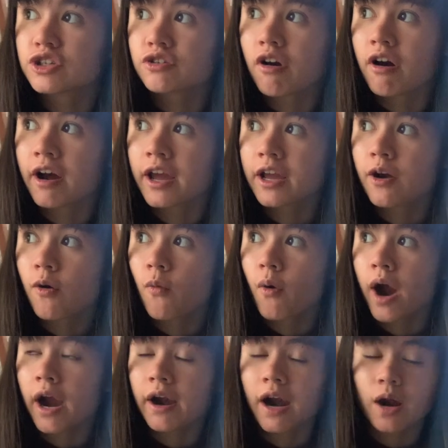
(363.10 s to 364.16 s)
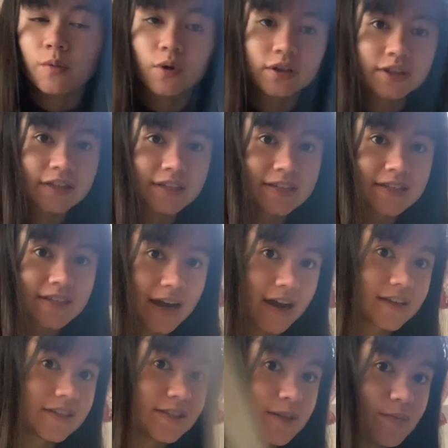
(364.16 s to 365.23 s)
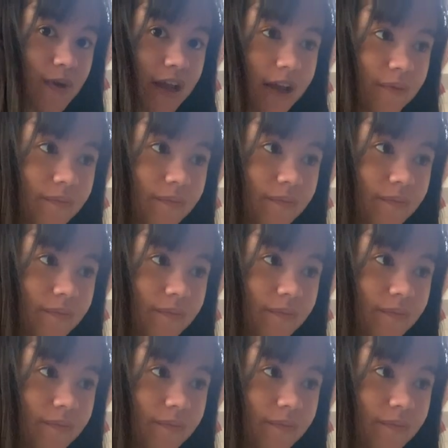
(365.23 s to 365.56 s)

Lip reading: drawing where I want the designs to be.